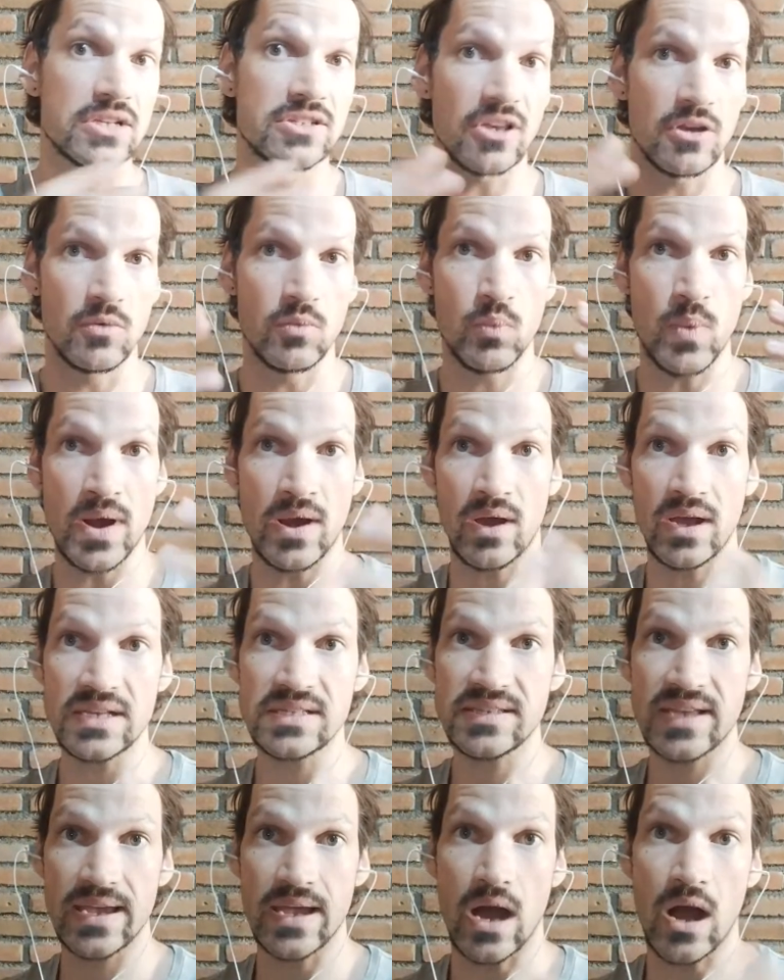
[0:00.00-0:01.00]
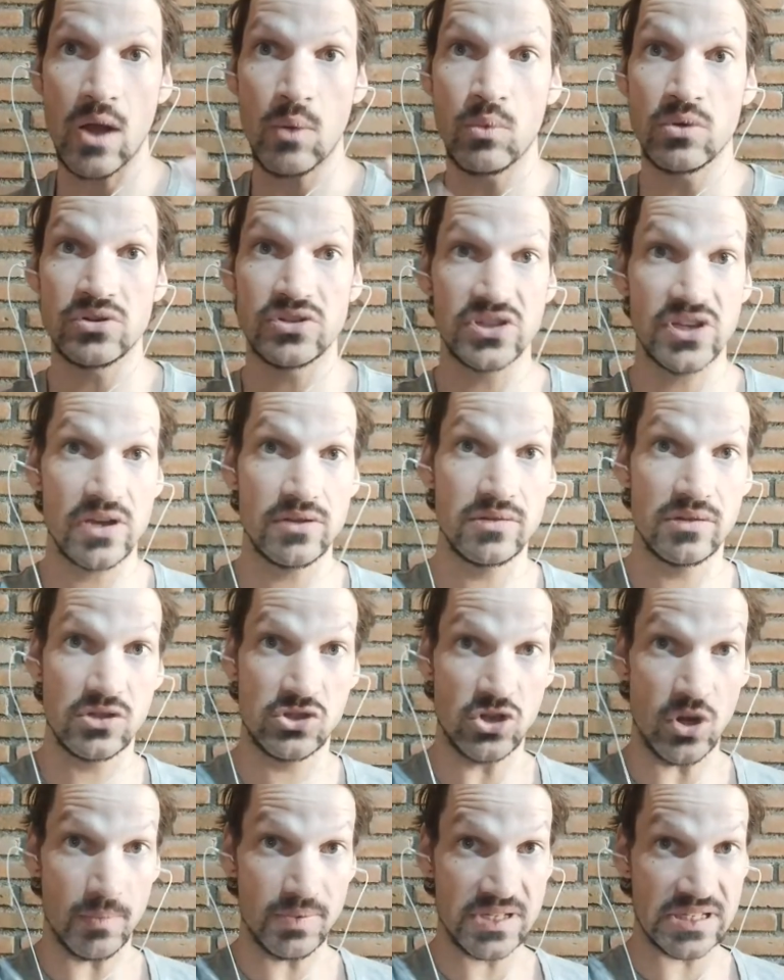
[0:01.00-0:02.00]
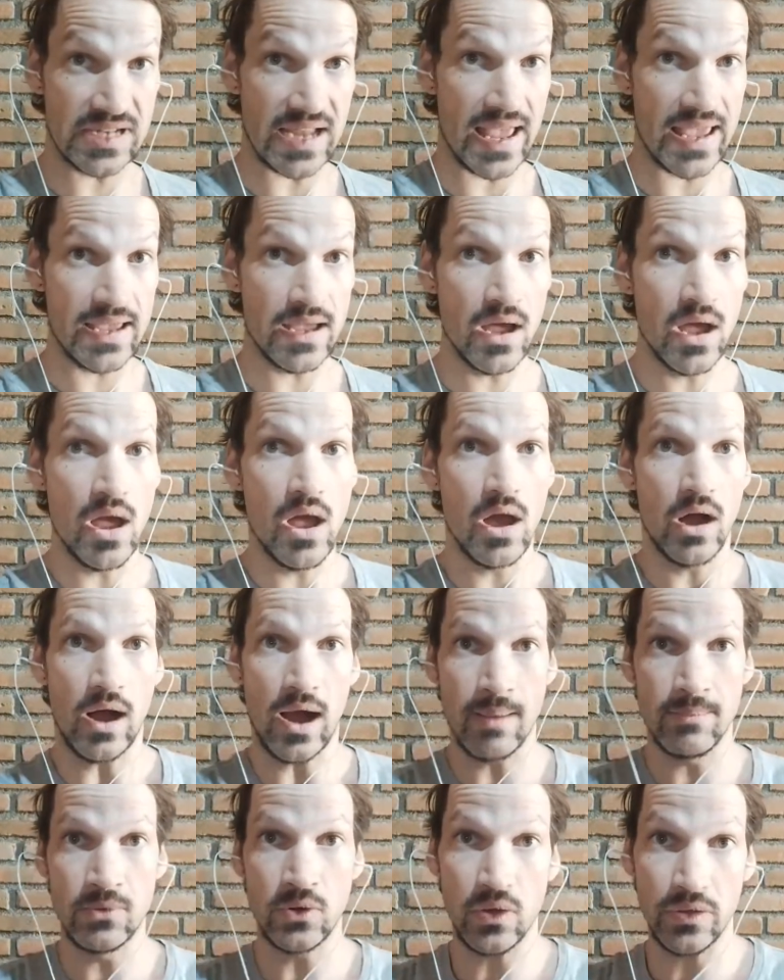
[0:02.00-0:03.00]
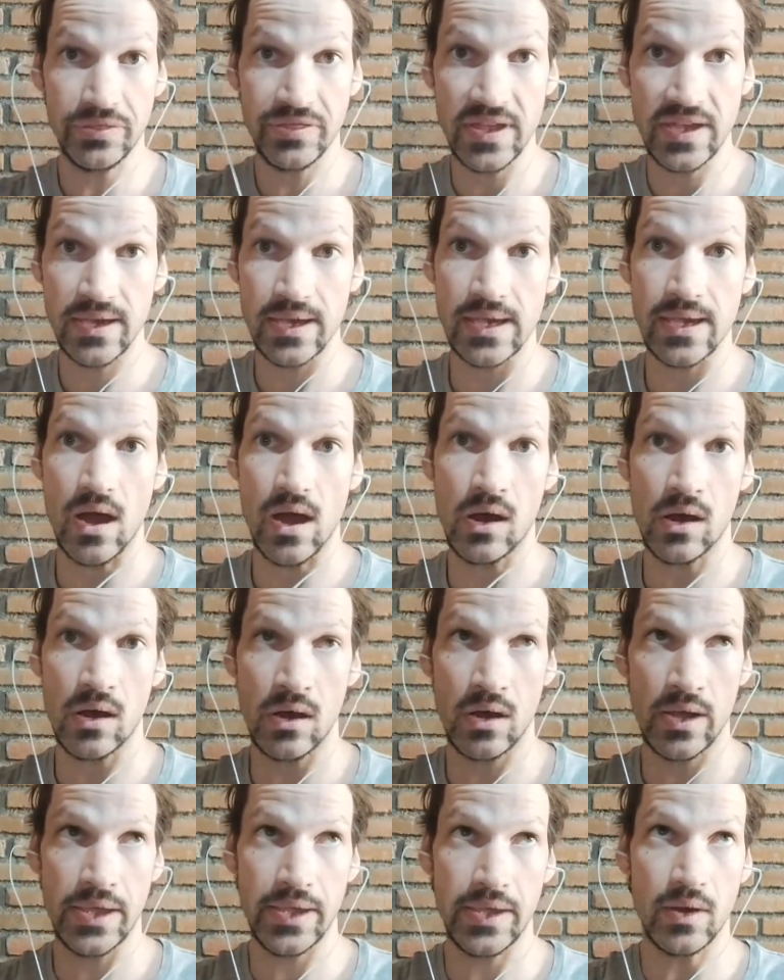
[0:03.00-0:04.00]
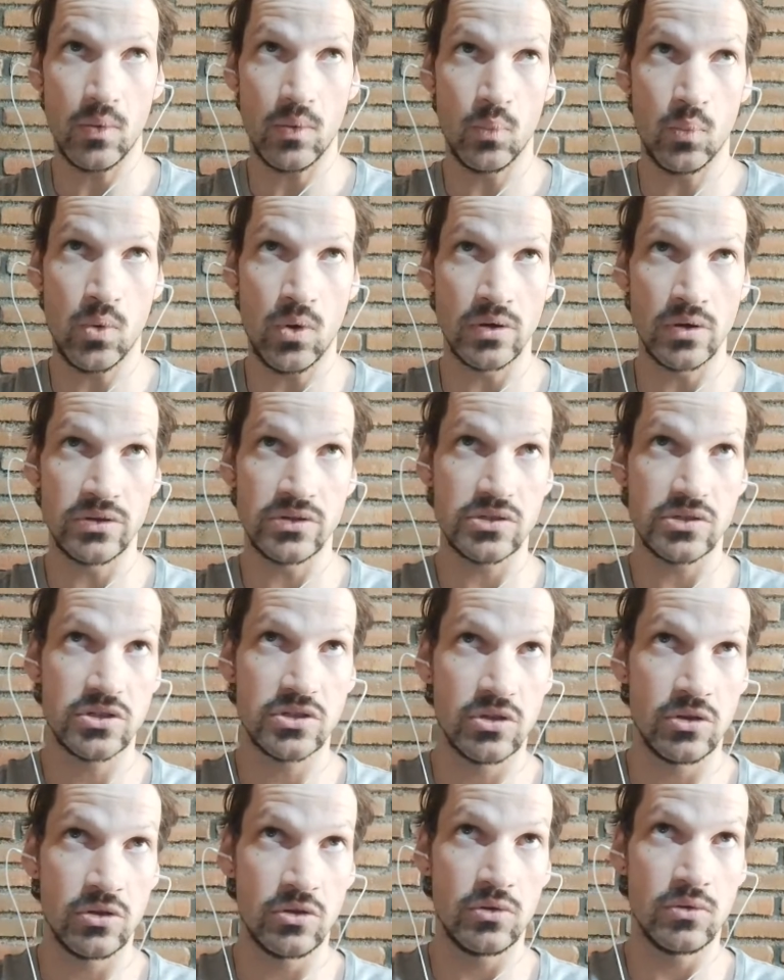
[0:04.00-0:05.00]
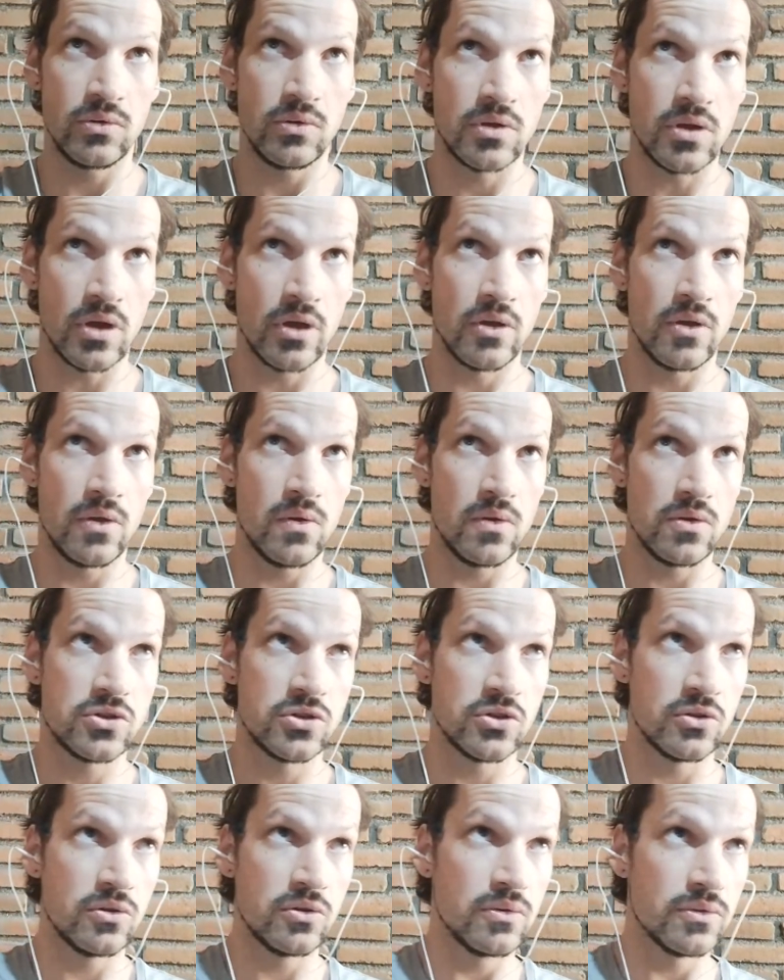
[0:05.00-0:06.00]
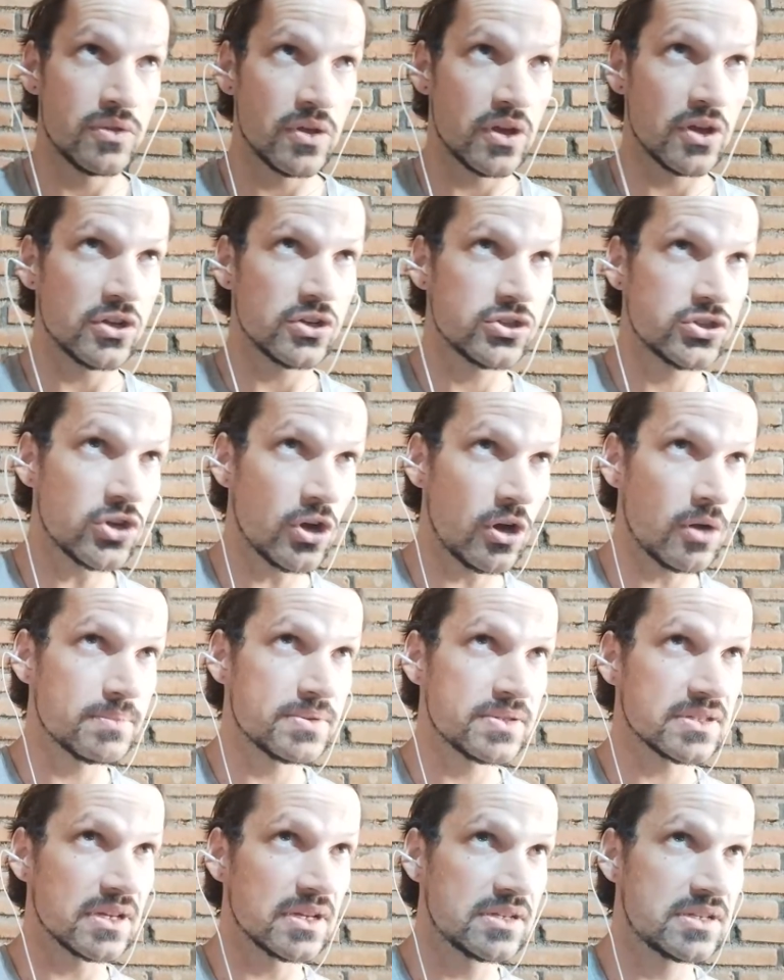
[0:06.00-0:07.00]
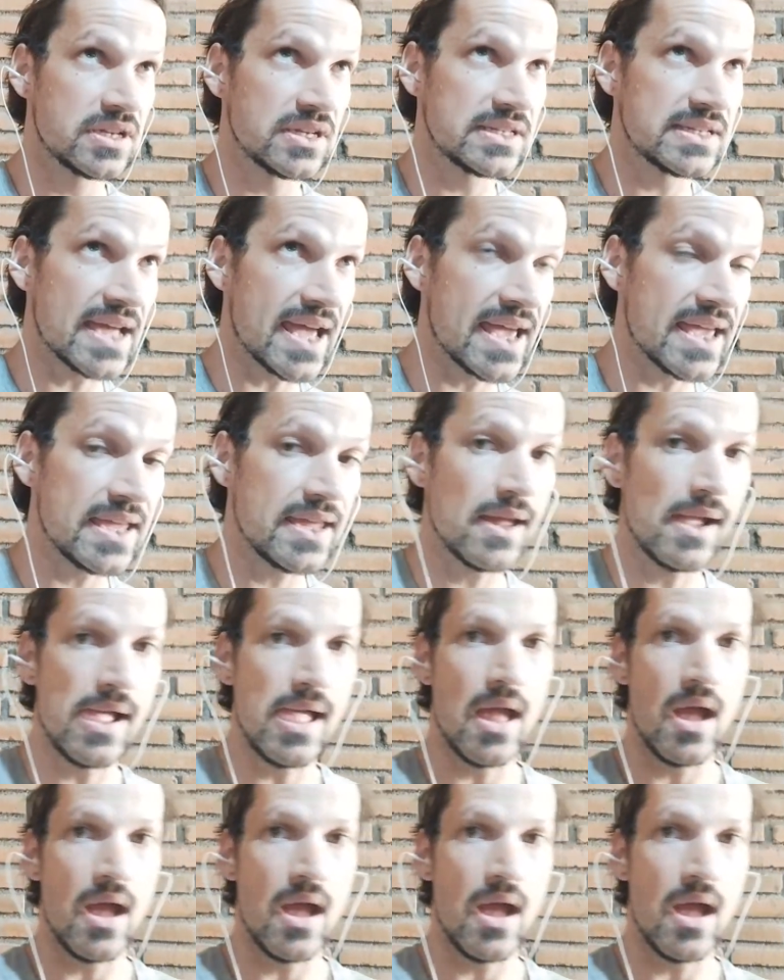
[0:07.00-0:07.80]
So when I say I want to go to the shops today, I'm not thinking I want to go to the shops today.